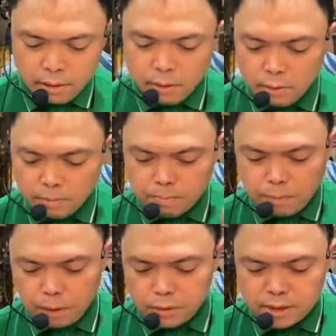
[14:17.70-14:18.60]
You who
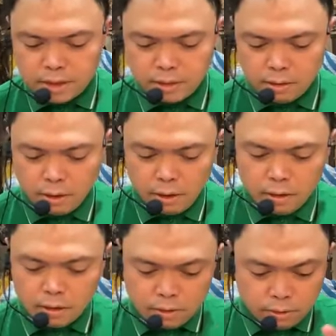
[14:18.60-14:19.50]
boast in the
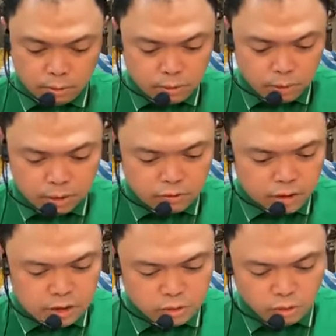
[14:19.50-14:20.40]
law through your
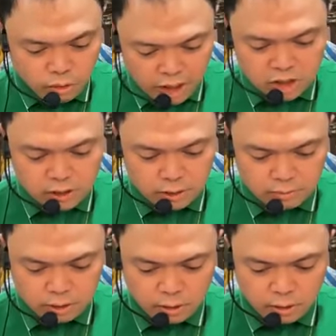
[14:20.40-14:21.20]
transgression of